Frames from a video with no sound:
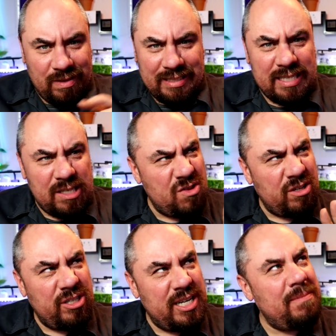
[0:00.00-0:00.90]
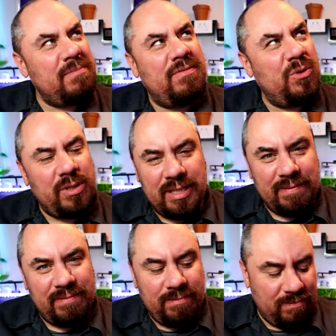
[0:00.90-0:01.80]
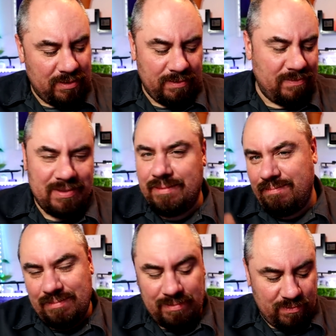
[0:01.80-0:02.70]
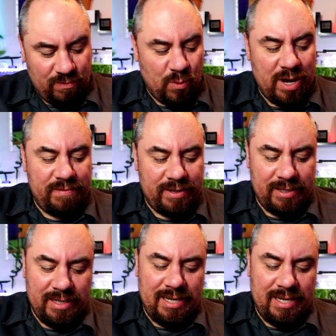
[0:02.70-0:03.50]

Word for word: is this third tip fourth tip whatever